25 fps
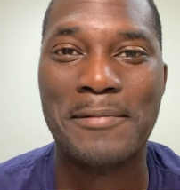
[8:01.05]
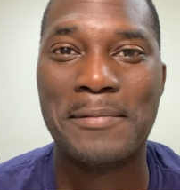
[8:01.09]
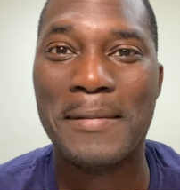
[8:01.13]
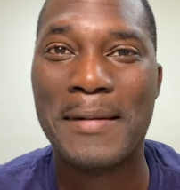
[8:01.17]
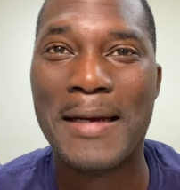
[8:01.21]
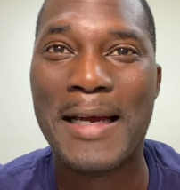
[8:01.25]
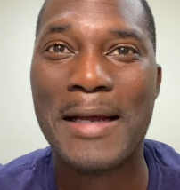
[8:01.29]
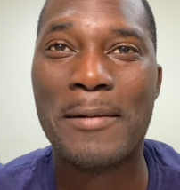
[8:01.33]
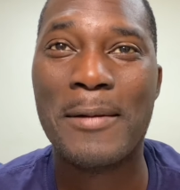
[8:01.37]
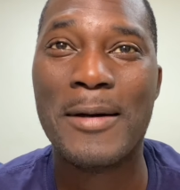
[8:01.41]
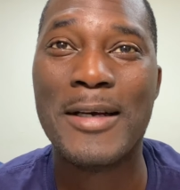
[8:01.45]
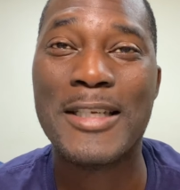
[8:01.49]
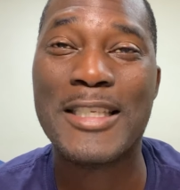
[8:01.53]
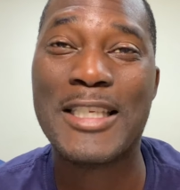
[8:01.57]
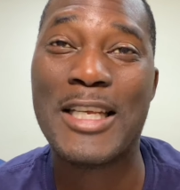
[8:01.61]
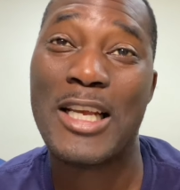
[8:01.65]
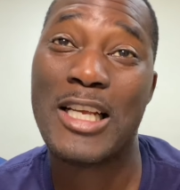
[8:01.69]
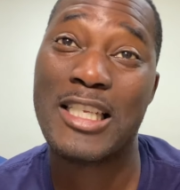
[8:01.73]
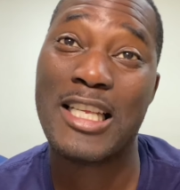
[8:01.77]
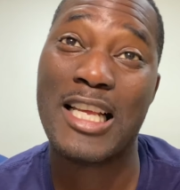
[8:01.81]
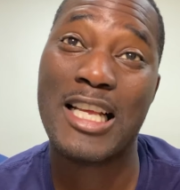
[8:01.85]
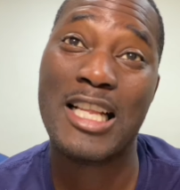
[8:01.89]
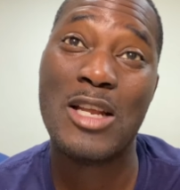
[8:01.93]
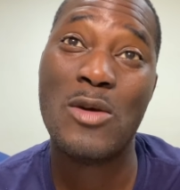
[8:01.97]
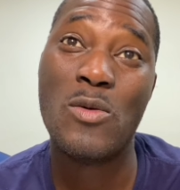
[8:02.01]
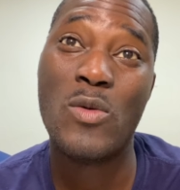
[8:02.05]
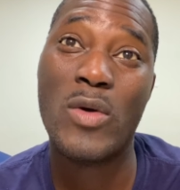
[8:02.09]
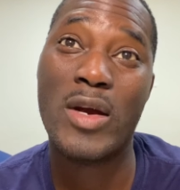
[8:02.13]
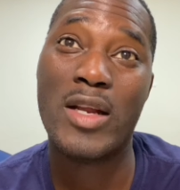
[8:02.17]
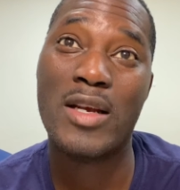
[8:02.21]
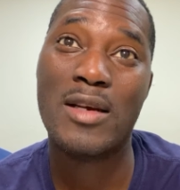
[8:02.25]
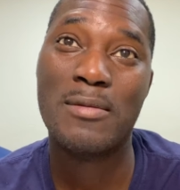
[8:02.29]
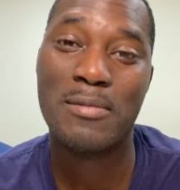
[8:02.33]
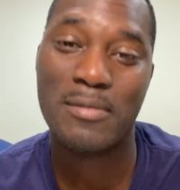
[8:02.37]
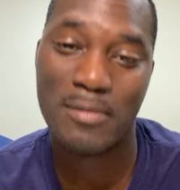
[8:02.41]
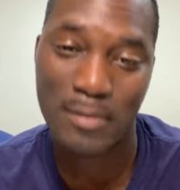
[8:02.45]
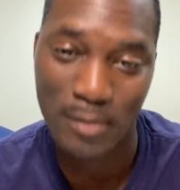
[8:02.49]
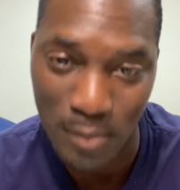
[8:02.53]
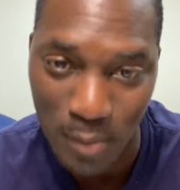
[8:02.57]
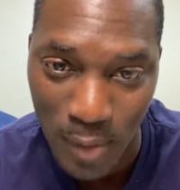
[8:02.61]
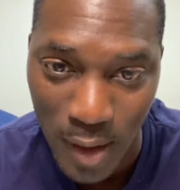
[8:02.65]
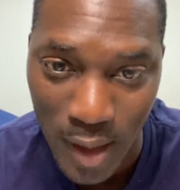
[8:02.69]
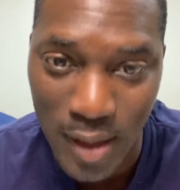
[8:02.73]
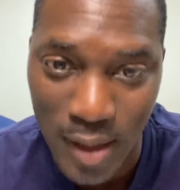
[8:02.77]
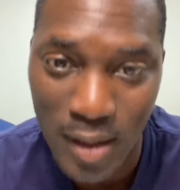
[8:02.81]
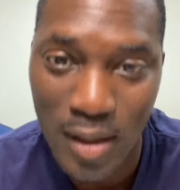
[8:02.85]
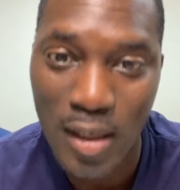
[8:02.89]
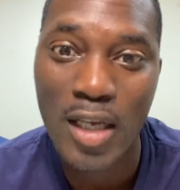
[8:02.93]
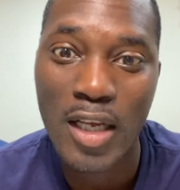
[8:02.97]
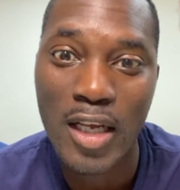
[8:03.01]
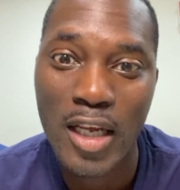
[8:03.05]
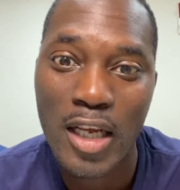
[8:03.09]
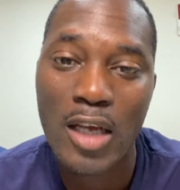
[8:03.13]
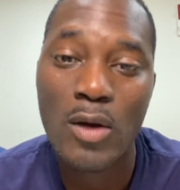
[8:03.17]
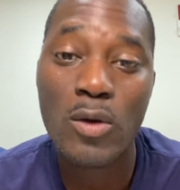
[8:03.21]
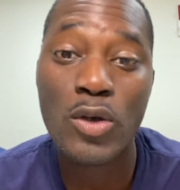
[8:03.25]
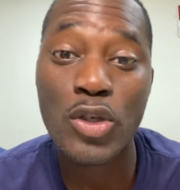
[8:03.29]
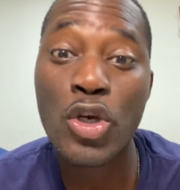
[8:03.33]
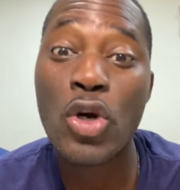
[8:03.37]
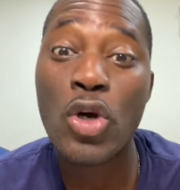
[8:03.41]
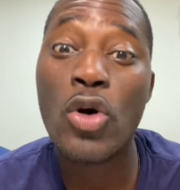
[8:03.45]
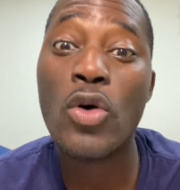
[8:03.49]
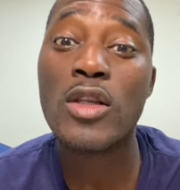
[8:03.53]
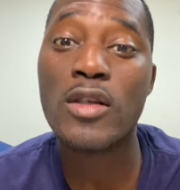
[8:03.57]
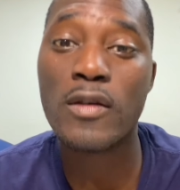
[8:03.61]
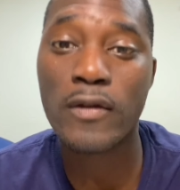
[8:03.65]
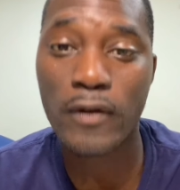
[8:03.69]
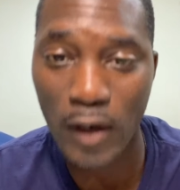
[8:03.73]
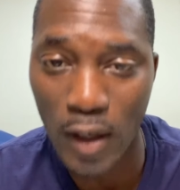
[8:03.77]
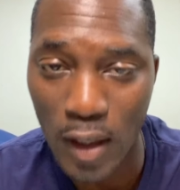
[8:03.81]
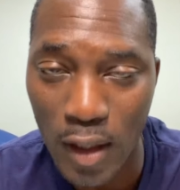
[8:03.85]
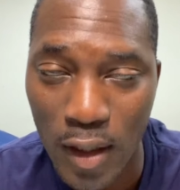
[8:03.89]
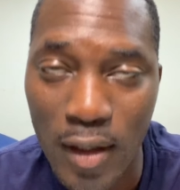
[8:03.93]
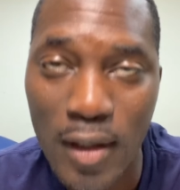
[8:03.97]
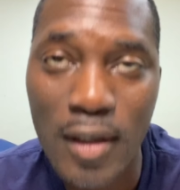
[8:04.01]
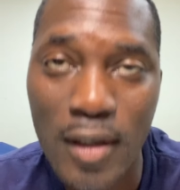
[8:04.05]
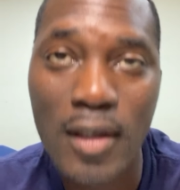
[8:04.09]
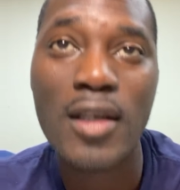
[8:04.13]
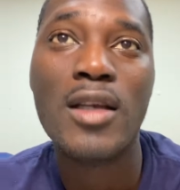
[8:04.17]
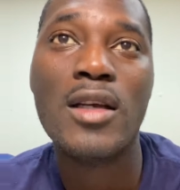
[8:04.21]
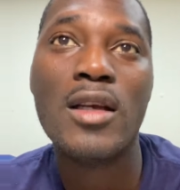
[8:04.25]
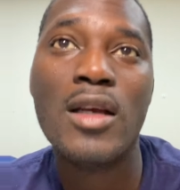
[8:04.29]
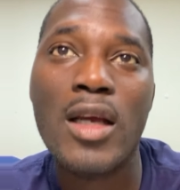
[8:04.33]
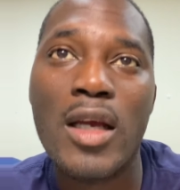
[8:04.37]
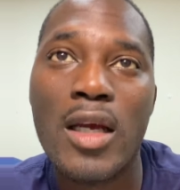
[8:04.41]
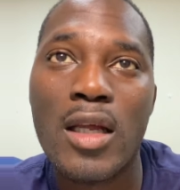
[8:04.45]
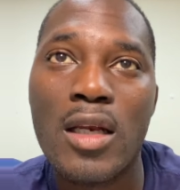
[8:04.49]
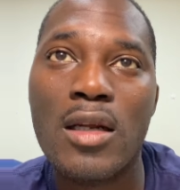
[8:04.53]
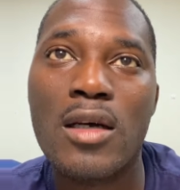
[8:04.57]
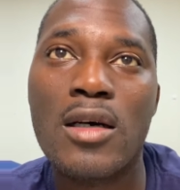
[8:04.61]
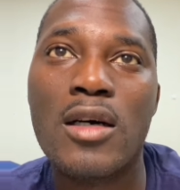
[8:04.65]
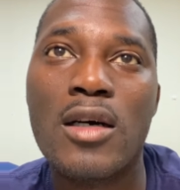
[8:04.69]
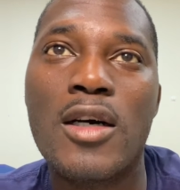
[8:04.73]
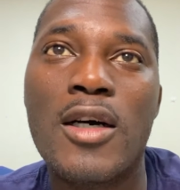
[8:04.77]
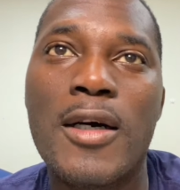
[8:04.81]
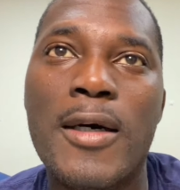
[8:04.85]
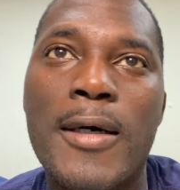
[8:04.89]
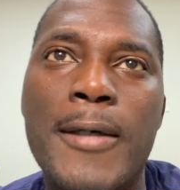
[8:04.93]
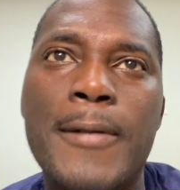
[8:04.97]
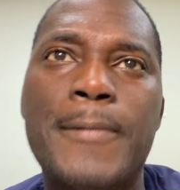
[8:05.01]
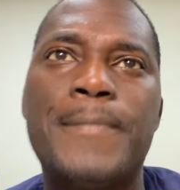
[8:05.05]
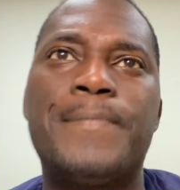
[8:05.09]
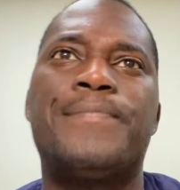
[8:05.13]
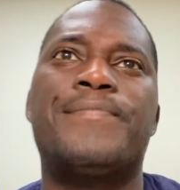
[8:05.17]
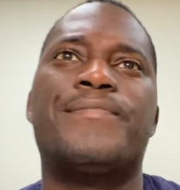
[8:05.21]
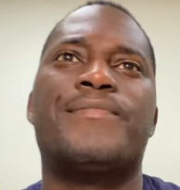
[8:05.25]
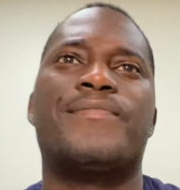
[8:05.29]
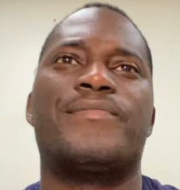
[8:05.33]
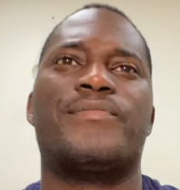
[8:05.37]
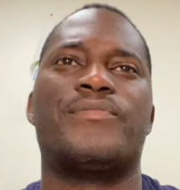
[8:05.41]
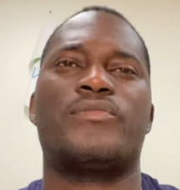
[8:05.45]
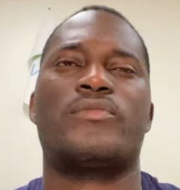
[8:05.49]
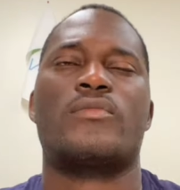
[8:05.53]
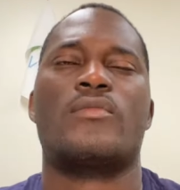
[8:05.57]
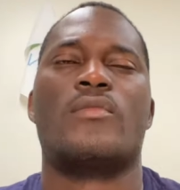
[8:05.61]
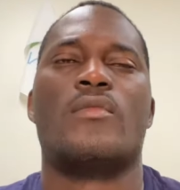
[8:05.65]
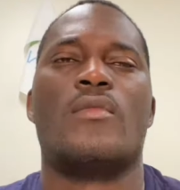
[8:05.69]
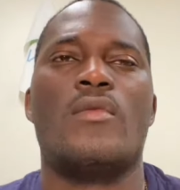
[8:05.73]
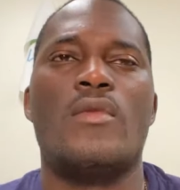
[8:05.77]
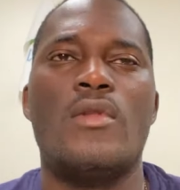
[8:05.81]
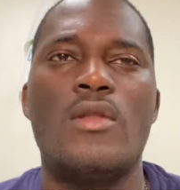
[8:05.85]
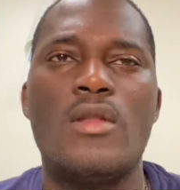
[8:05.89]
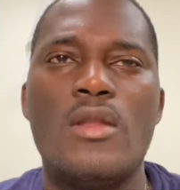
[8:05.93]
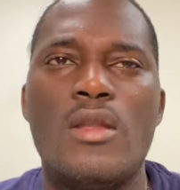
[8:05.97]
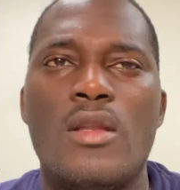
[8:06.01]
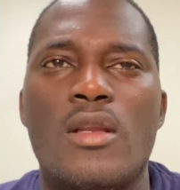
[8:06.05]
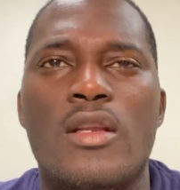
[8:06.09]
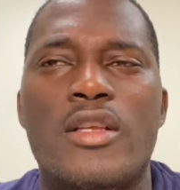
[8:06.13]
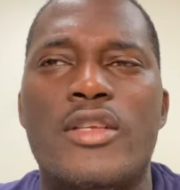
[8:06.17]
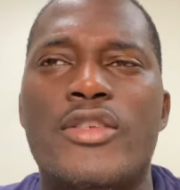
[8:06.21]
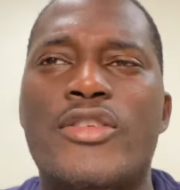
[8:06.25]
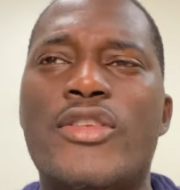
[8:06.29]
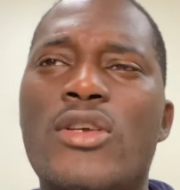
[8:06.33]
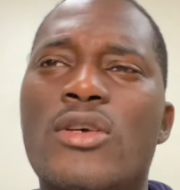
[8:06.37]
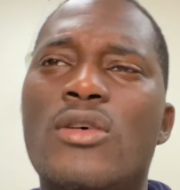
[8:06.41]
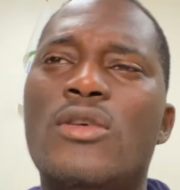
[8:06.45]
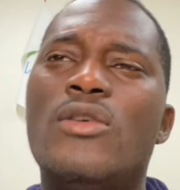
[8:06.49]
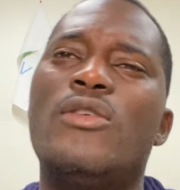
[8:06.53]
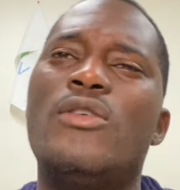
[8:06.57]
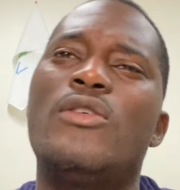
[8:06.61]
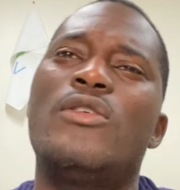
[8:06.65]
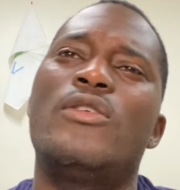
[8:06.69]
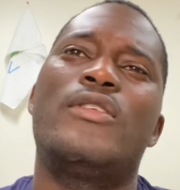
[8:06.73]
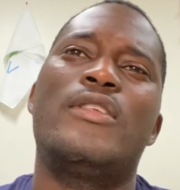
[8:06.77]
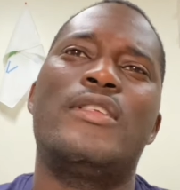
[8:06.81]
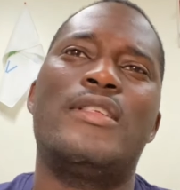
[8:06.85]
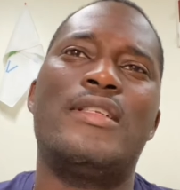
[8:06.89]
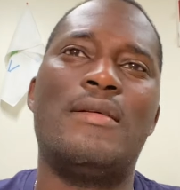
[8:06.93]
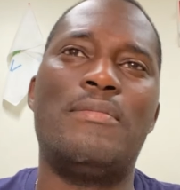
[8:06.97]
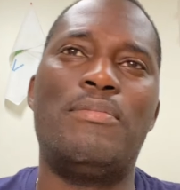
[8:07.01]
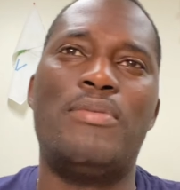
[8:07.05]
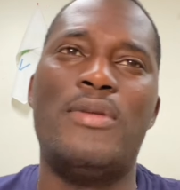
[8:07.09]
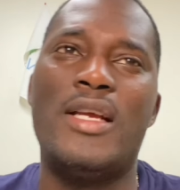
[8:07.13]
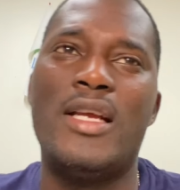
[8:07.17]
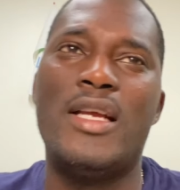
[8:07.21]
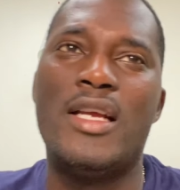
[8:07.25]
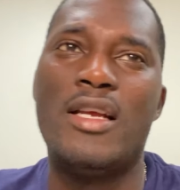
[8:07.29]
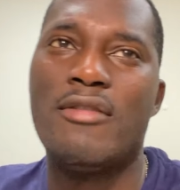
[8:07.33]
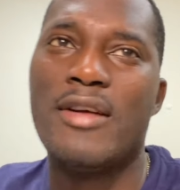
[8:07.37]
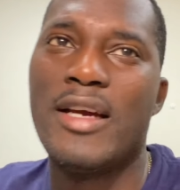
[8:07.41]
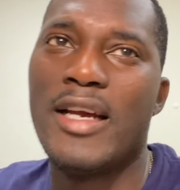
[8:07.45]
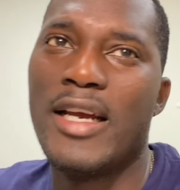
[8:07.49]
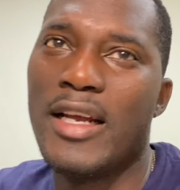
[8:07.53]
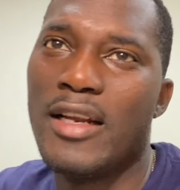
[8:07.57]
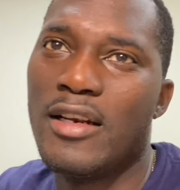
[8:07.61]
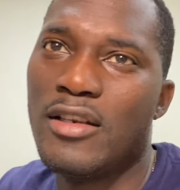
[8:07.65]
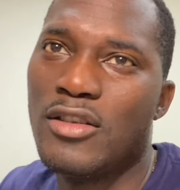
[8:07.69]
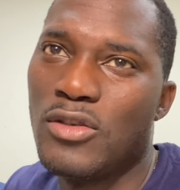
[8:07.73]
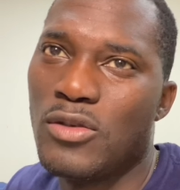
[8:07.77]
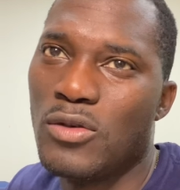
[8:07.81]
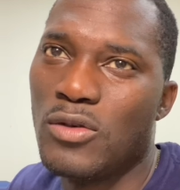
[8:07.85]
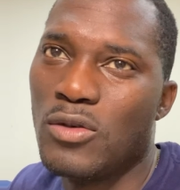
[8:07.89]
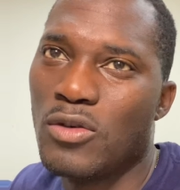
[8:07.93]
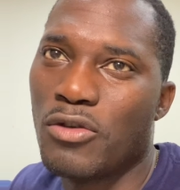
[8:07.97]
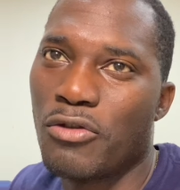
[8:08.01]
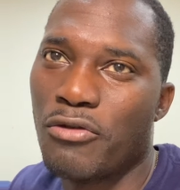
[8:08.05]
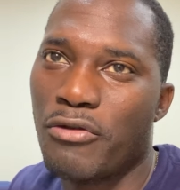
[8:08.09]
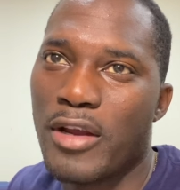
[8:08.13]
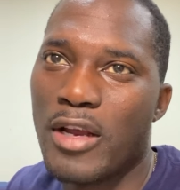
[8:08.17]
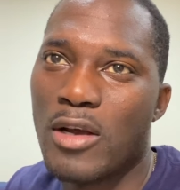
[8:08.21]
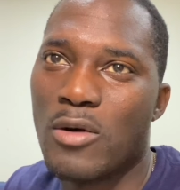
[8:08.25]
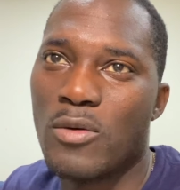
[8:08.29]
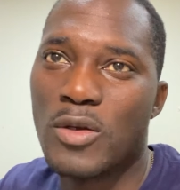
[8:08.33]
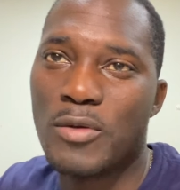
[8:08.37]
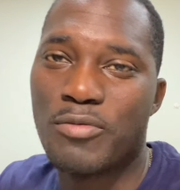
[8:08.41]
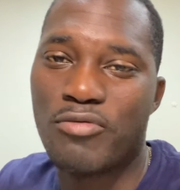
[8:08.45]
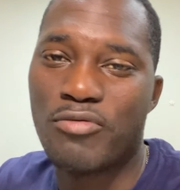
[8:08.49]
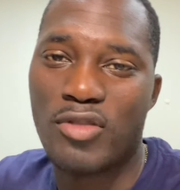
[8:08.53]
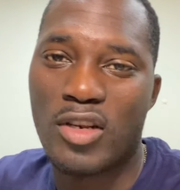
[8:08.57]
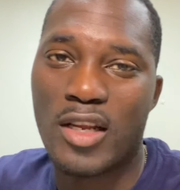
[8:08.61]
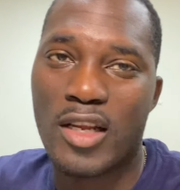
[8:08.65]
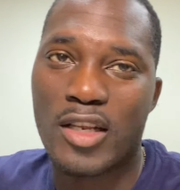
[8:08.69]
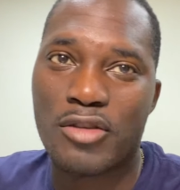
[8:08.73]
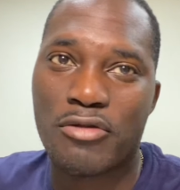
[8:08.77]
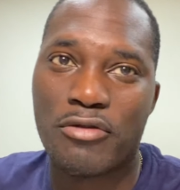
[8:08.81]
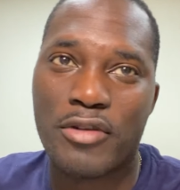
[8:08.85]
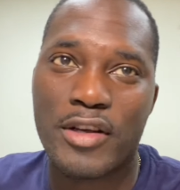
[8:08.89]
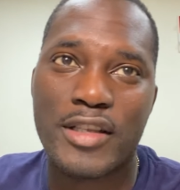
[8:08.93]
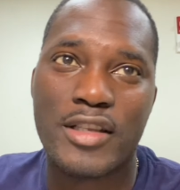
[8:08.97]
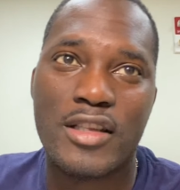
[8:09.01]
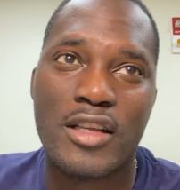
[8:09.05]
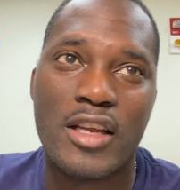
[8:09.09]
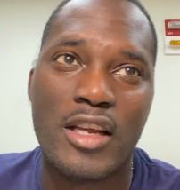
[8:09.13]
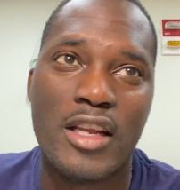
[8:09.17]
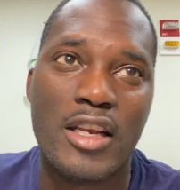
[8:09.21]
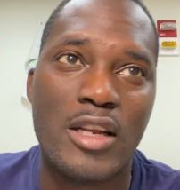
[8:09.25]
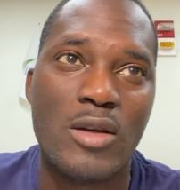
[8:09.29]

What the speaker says: I don't want to say exactly when, but it was cold as fuck. And so the plane ride to Korea was pretty interesting.